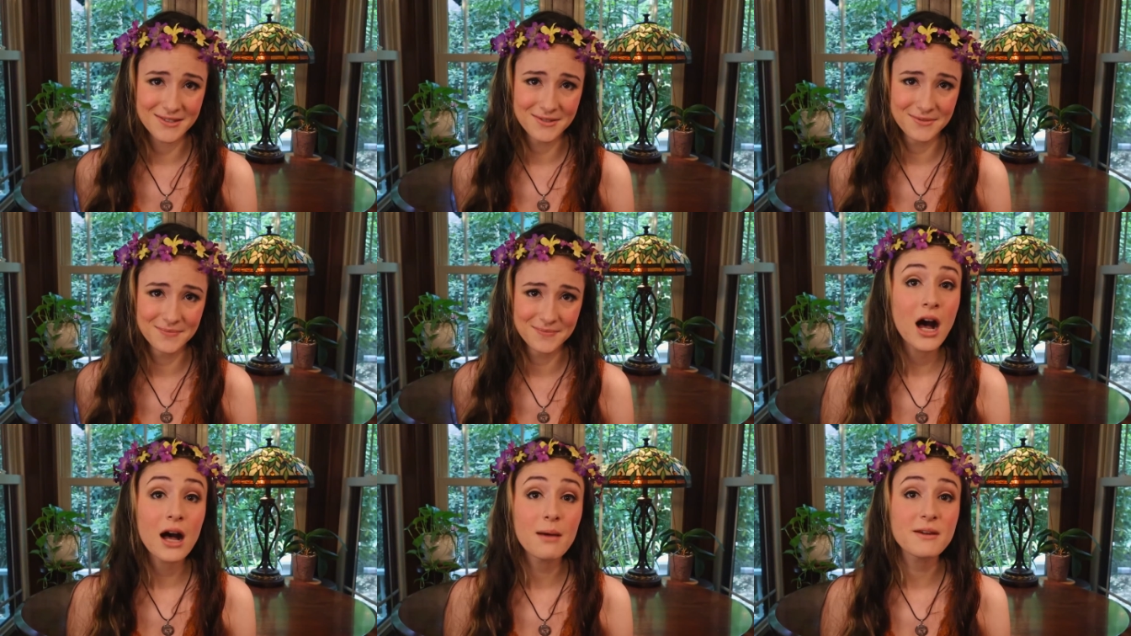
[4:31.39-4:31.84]

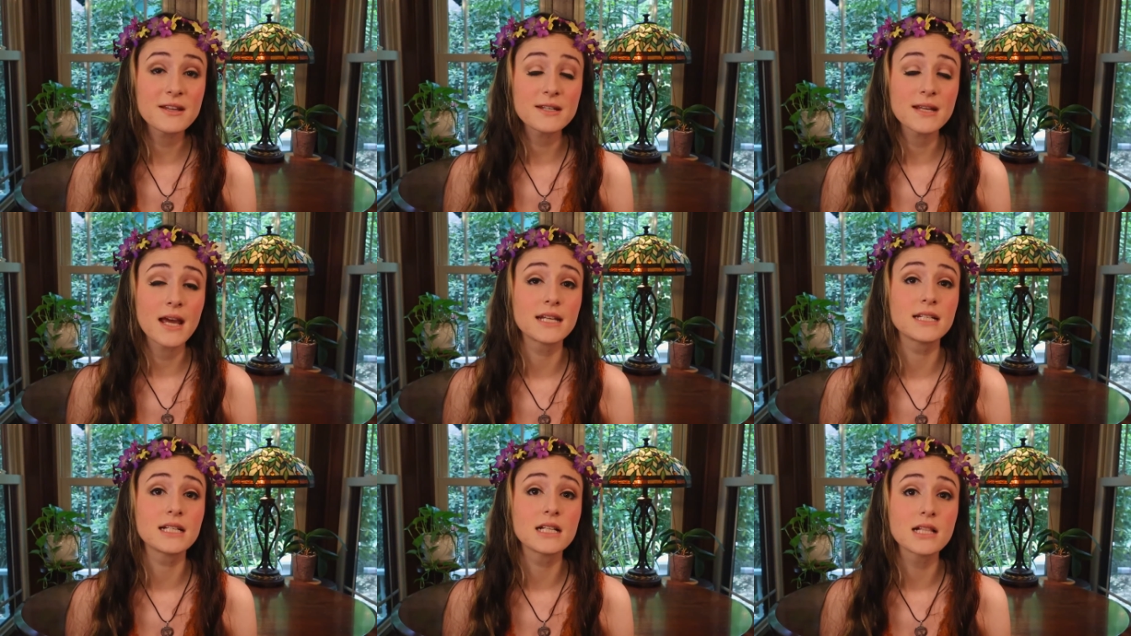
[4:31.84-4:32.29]
The Hobbit
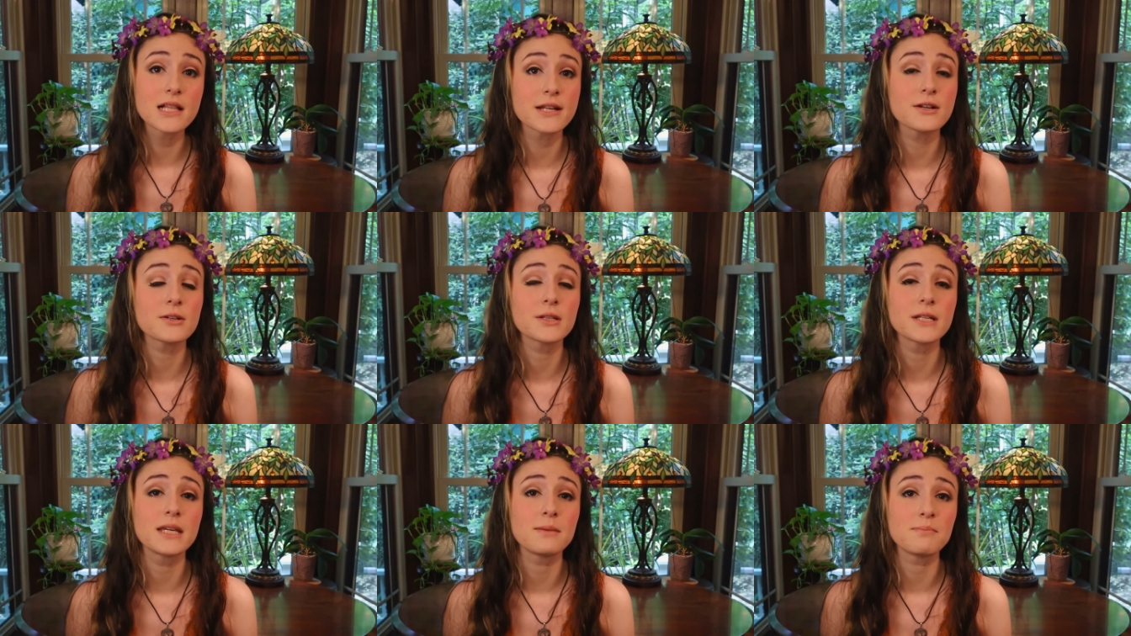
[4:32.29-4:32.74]
had
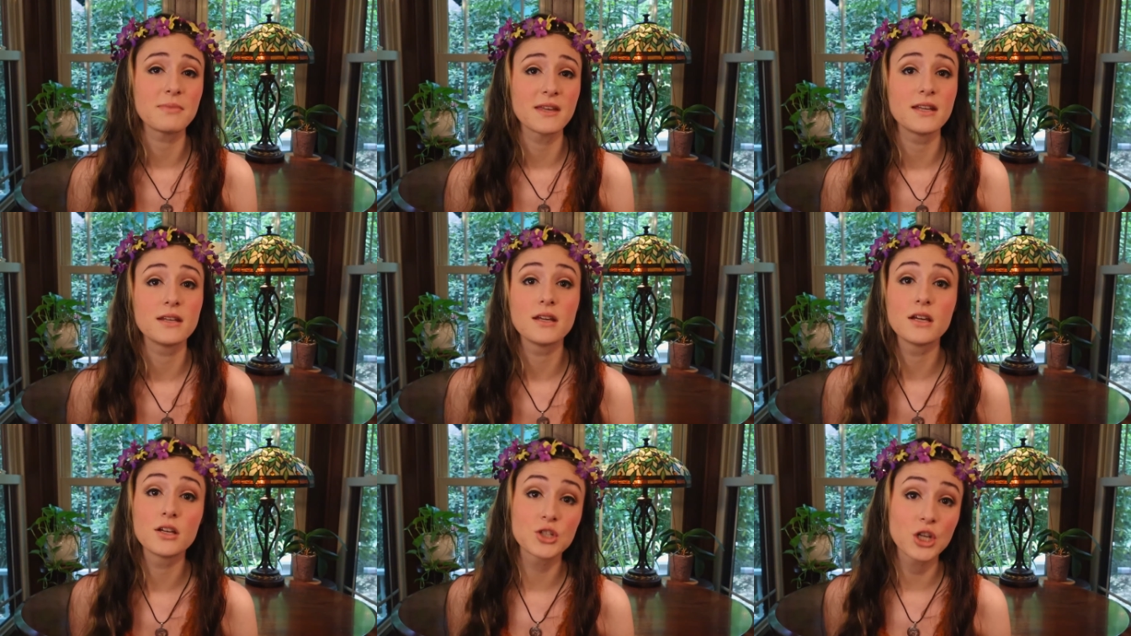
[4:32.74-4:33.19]
clearly
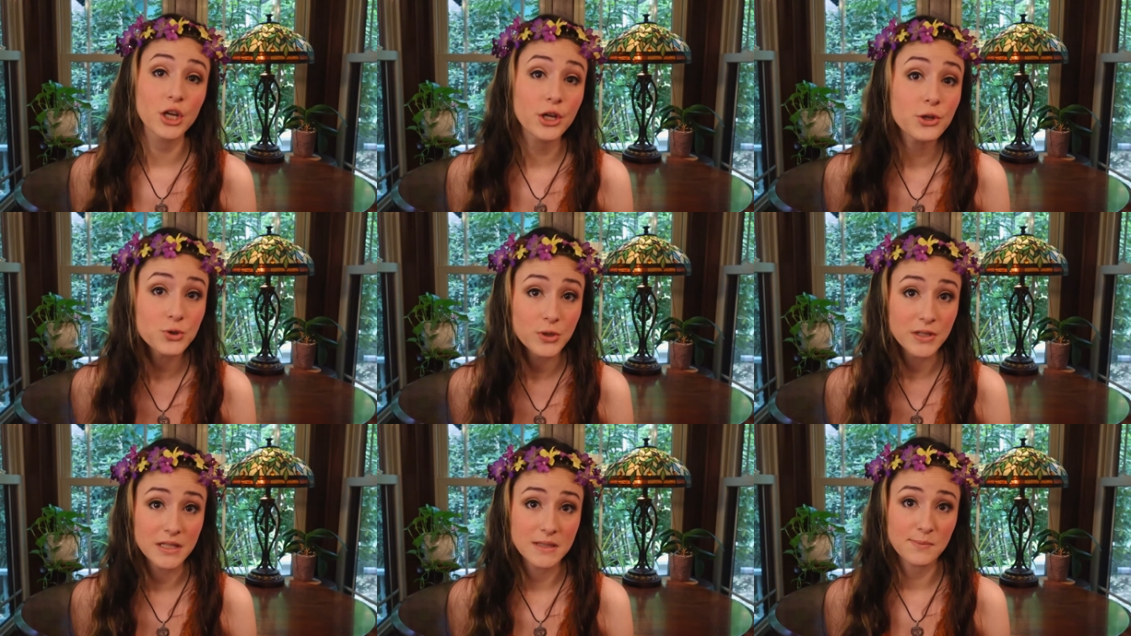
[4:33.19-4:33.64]
been a
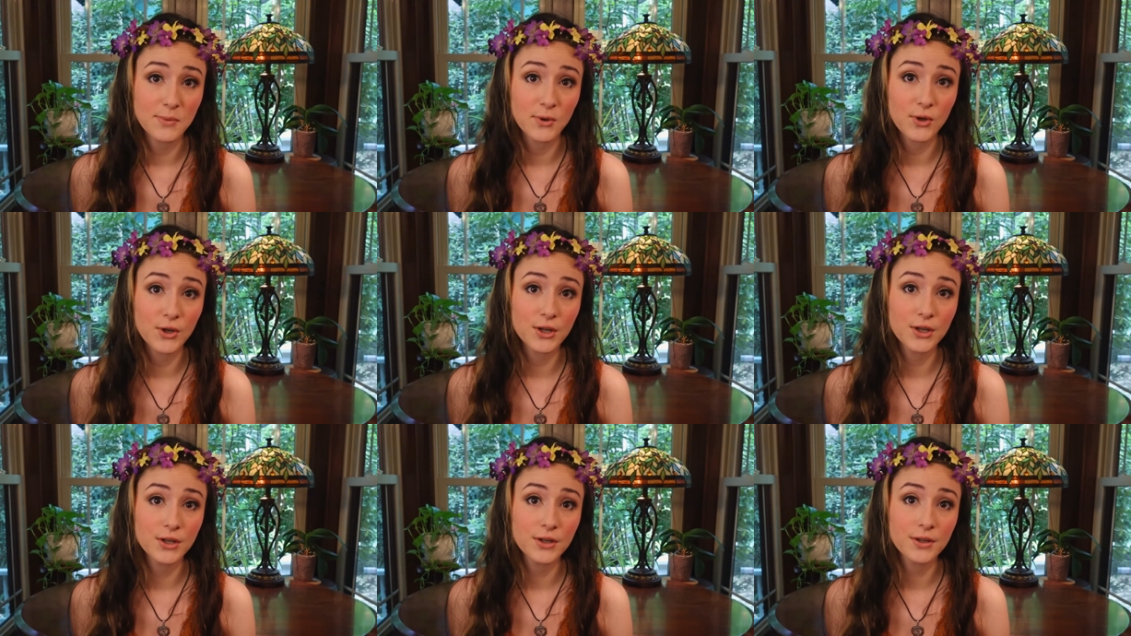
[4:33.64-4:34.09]
children's
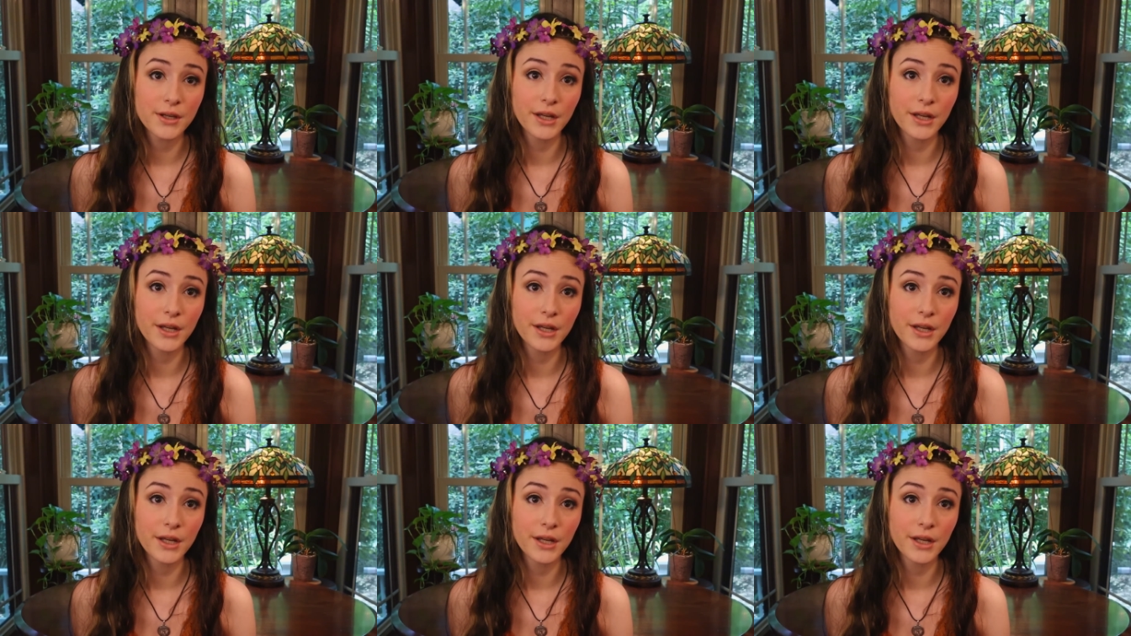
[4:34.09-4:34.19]
book.